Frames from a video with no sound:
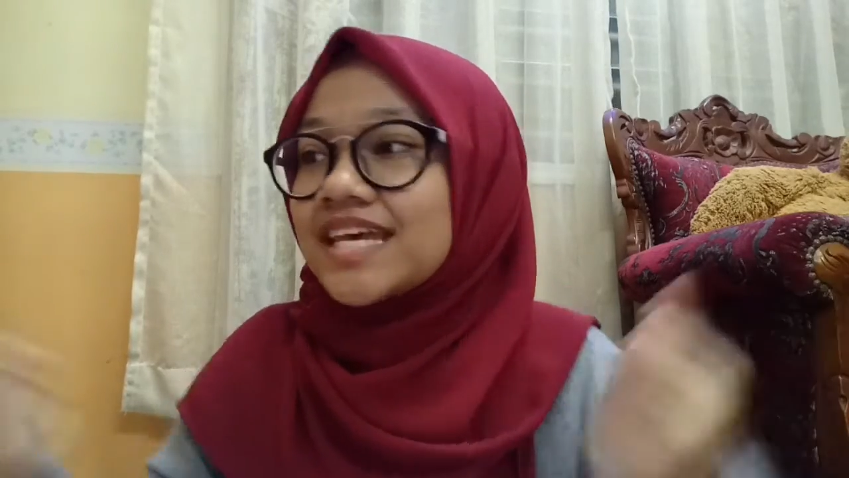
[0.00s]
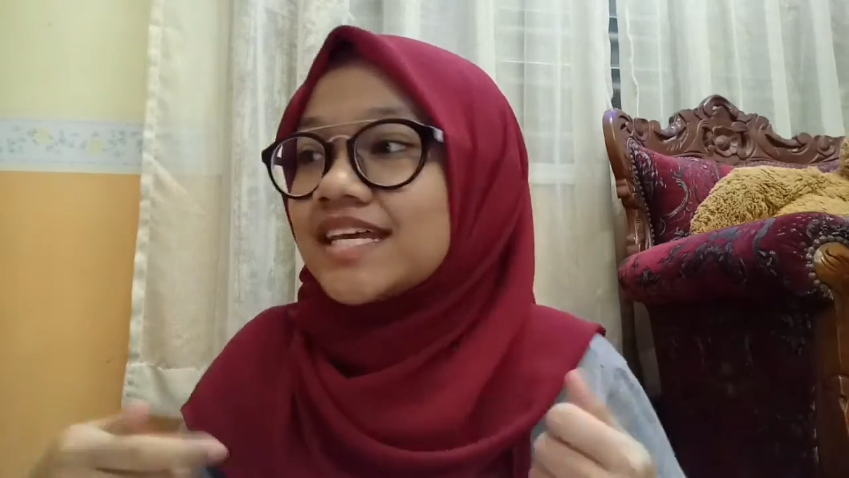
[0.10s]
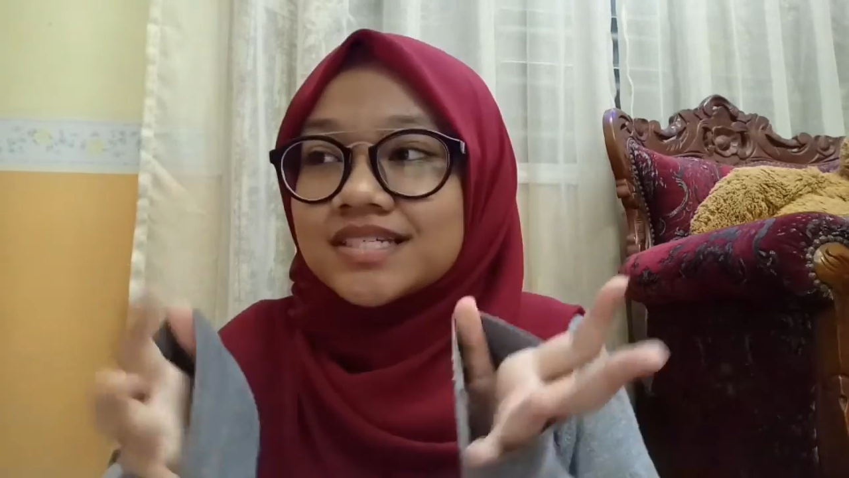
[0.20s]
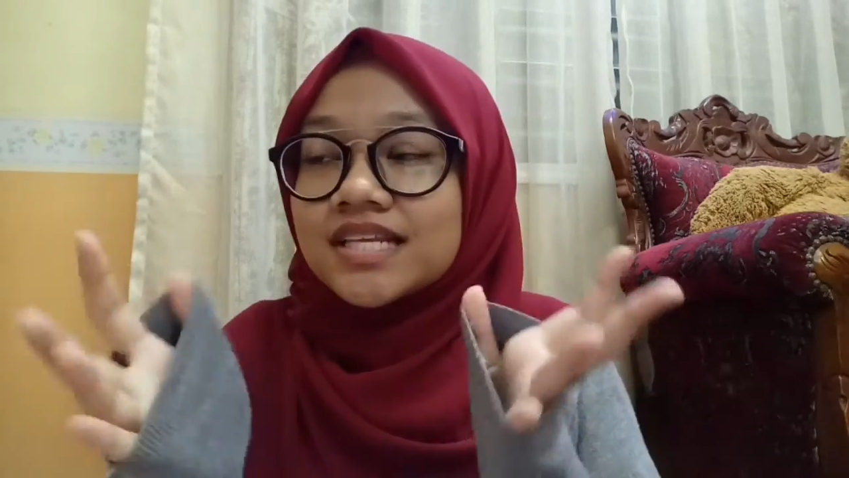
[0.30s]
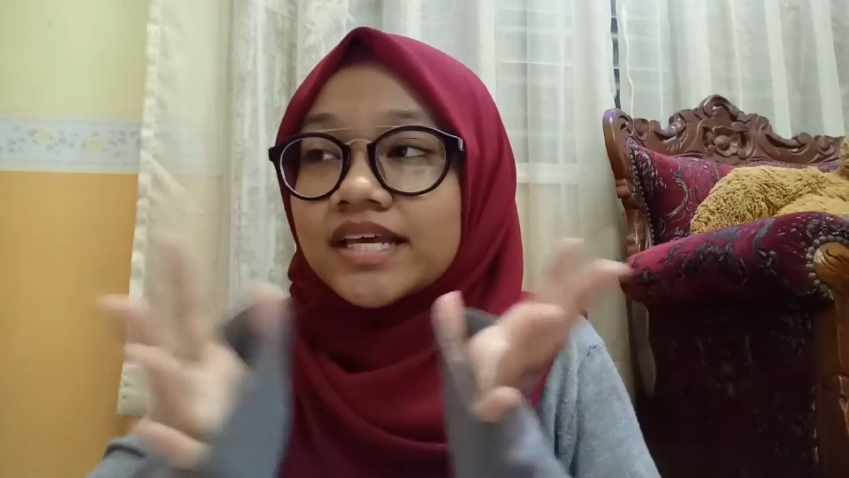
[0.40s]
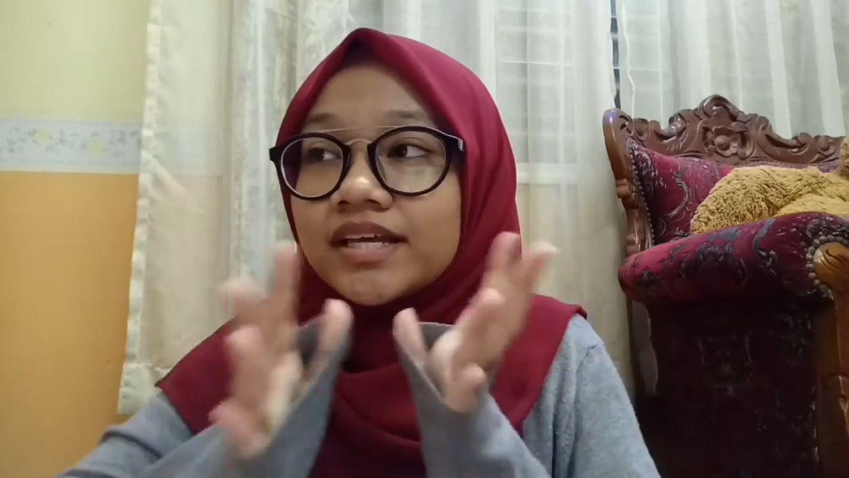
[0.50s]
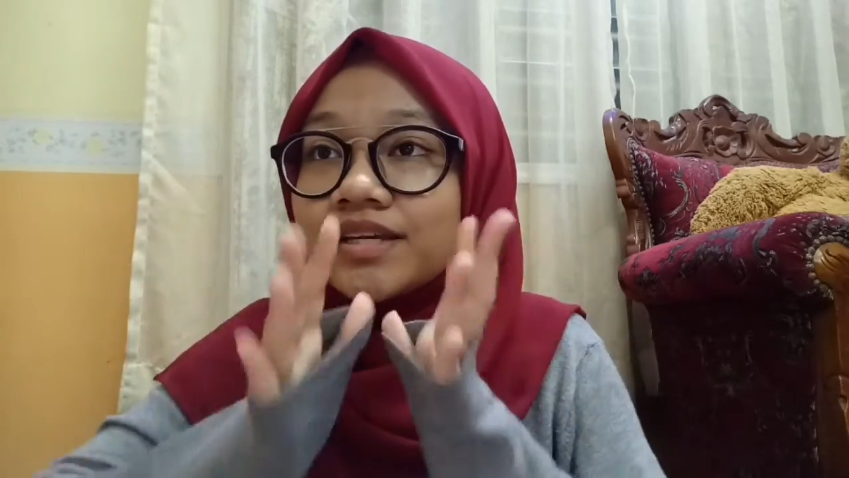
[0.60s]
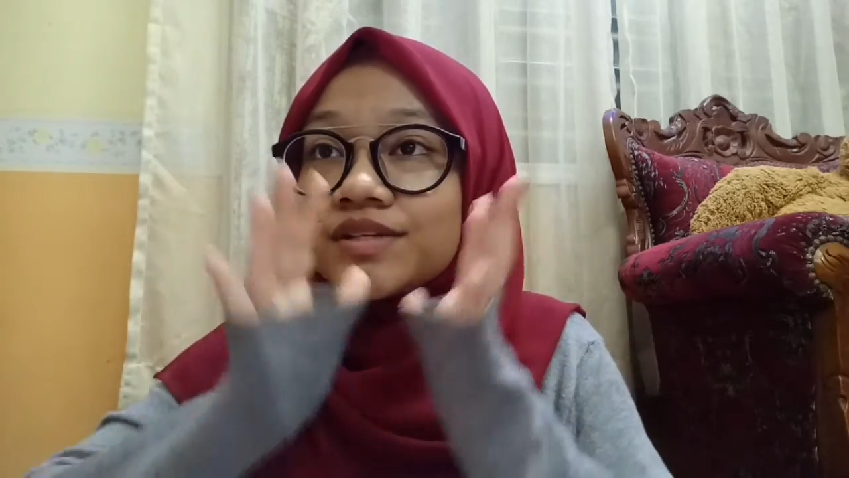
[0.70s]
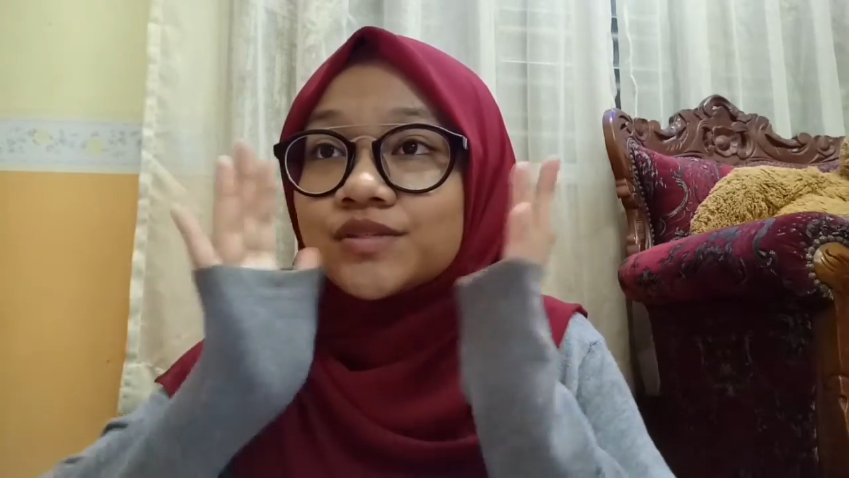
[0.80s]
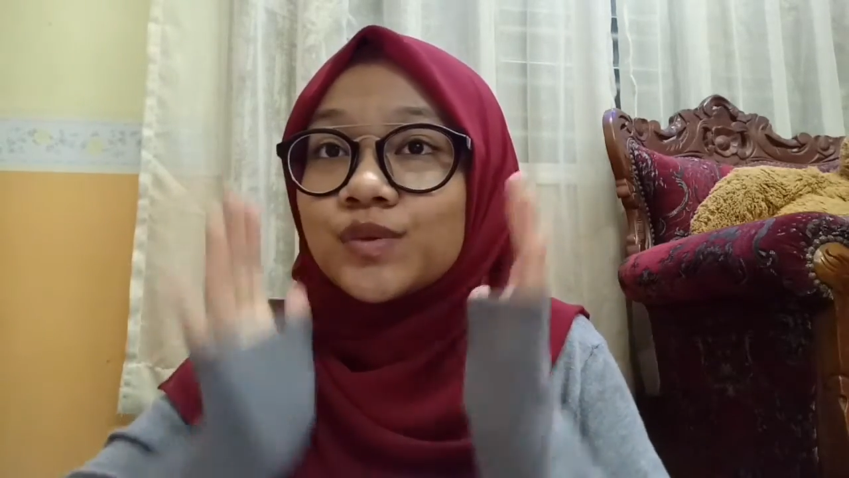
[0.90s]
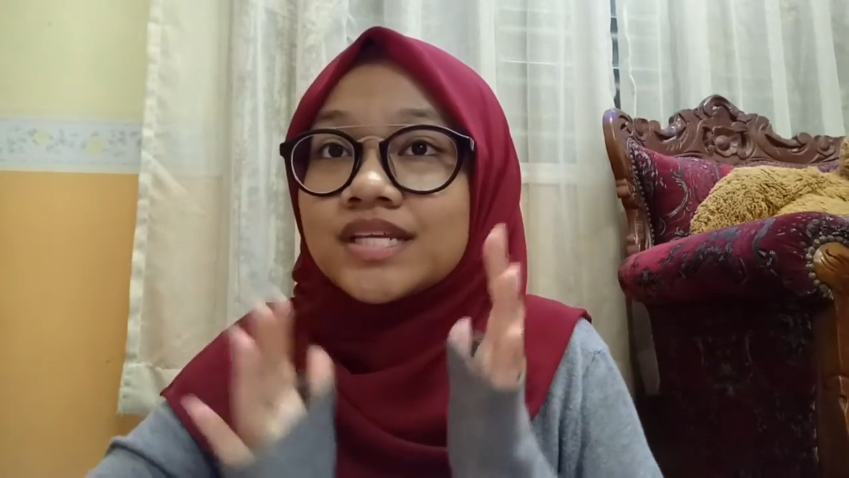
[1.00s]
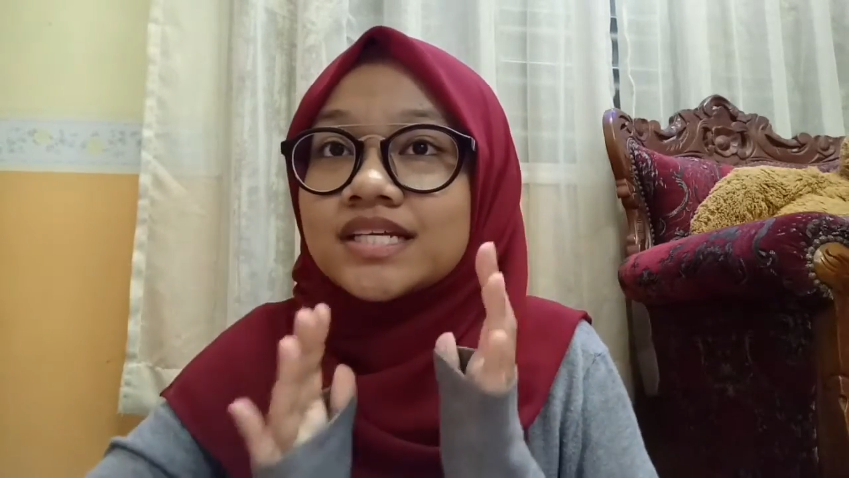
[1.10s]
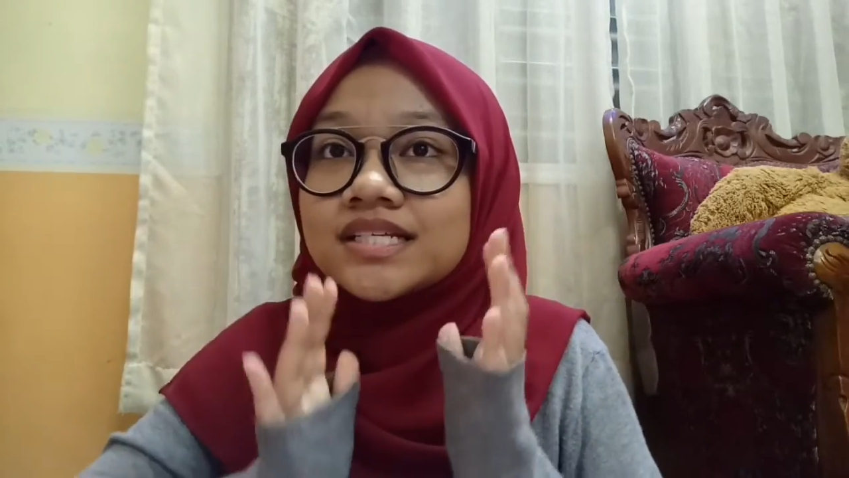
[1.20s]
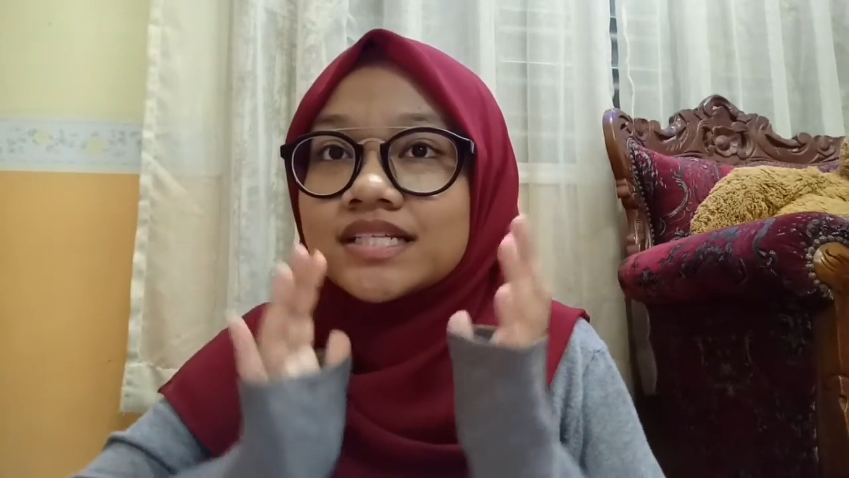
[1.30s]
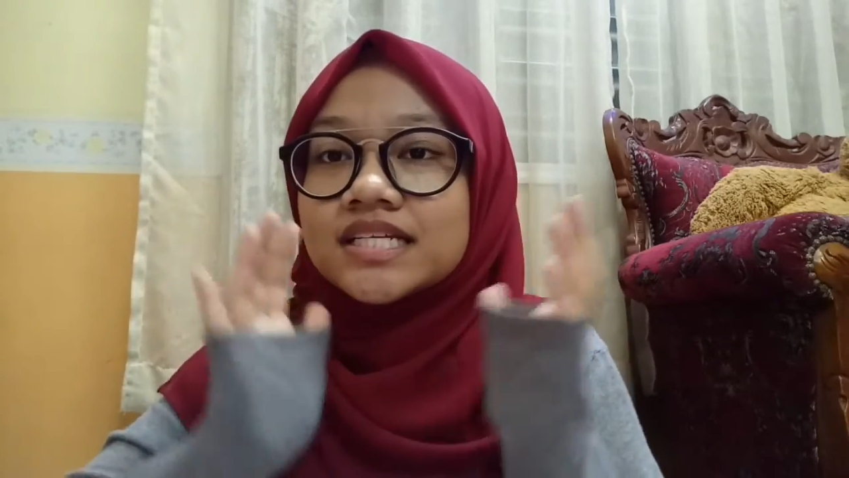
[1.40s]
is like this
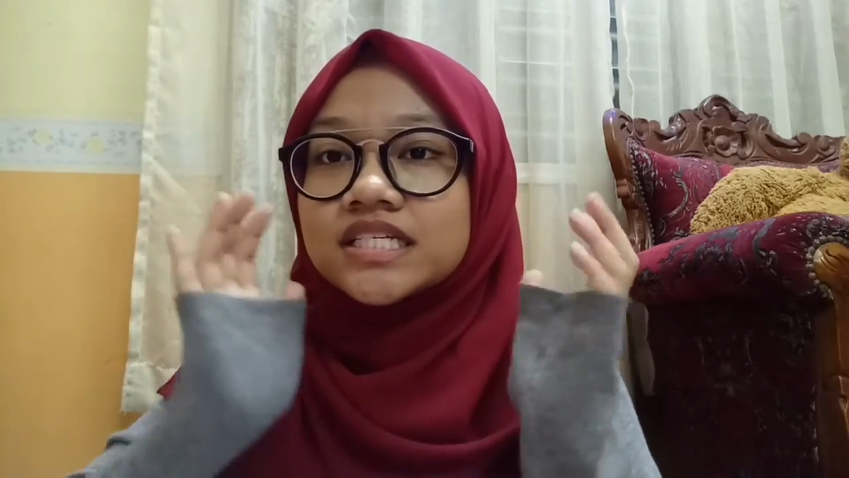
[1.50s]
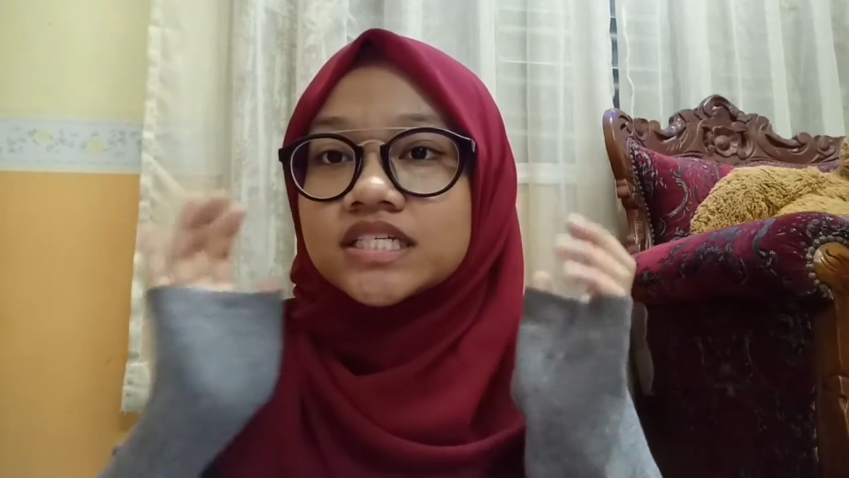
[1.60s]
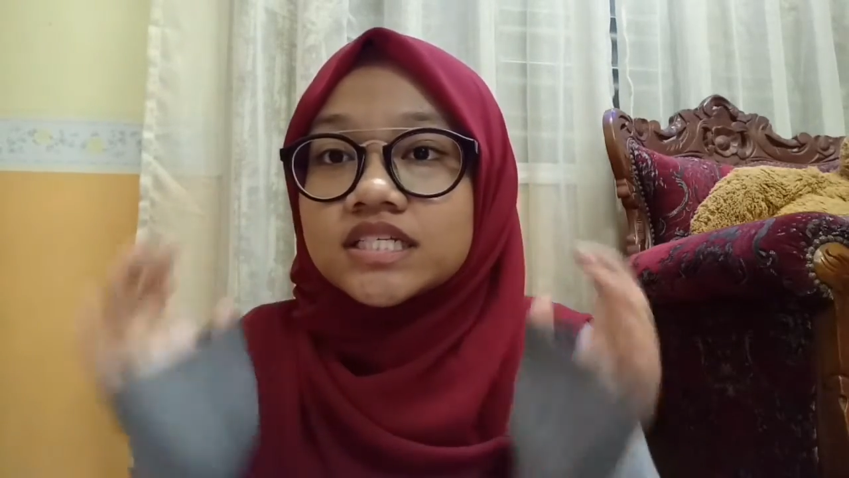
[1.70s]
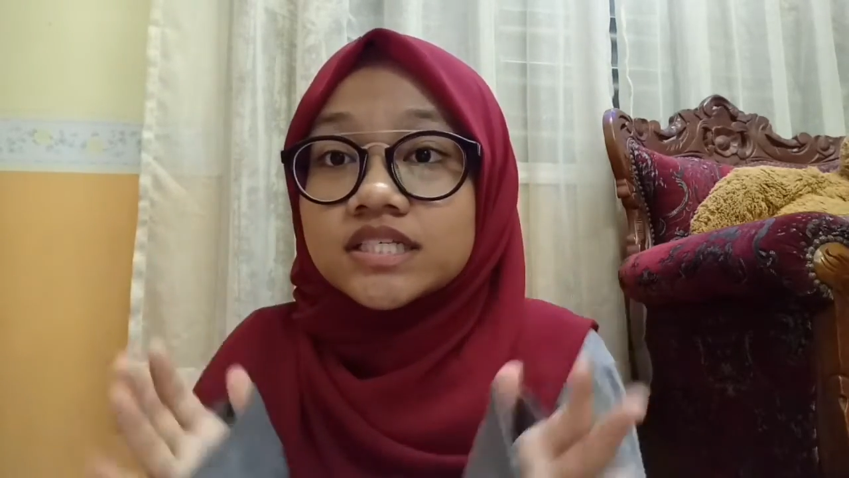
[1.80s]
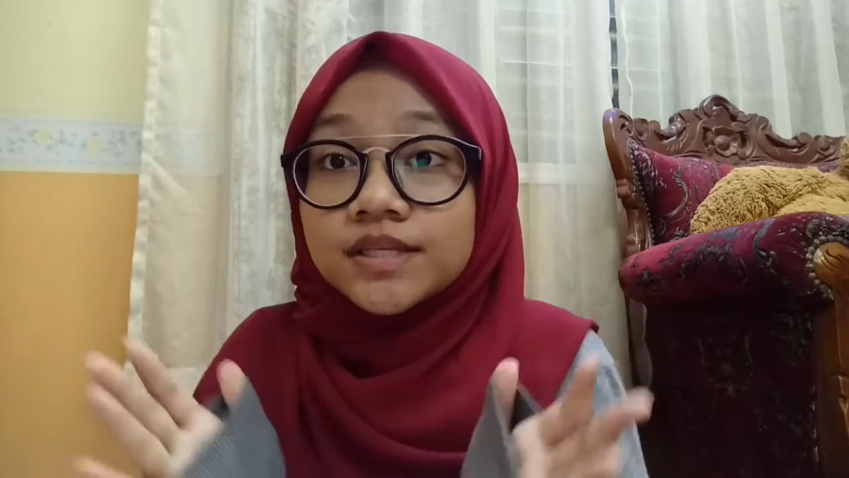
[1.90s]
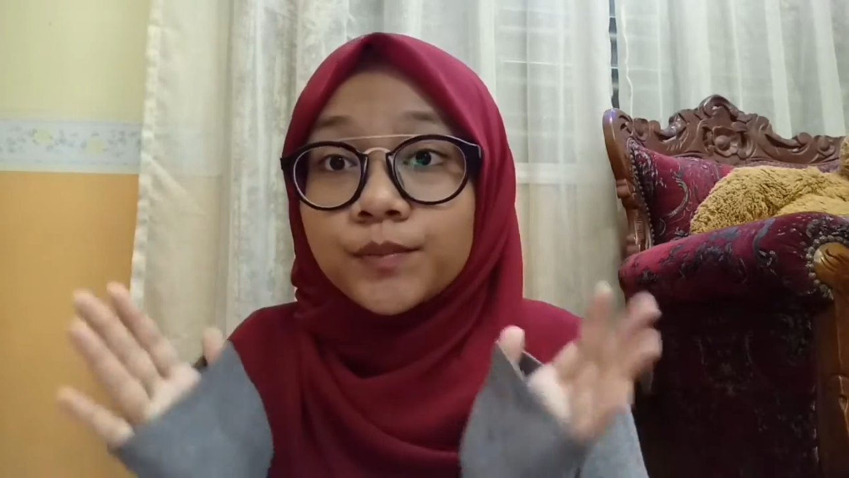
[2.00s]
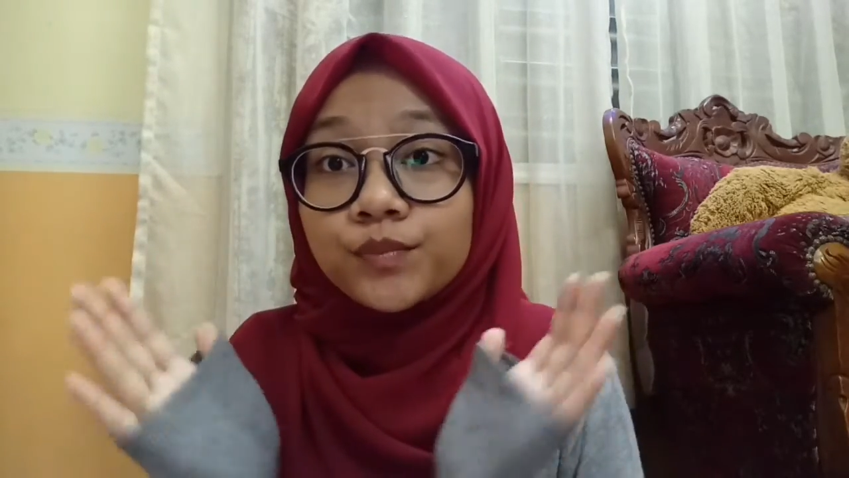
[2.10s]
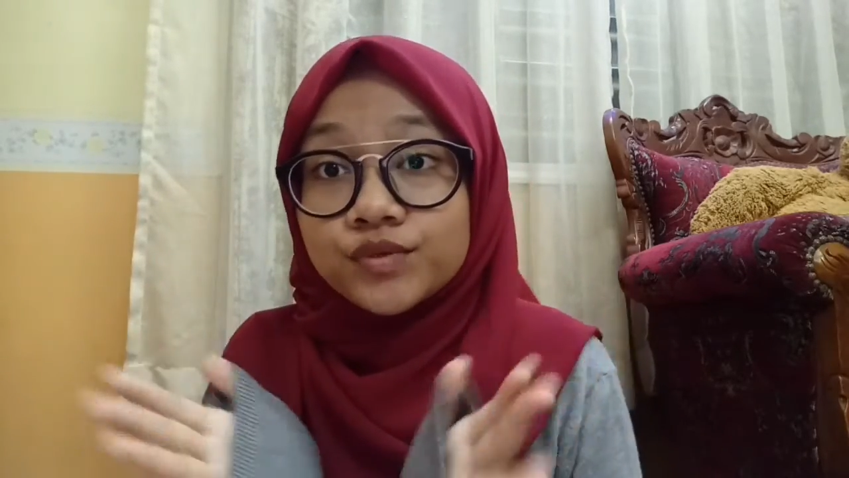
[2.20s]
wedding is like Disney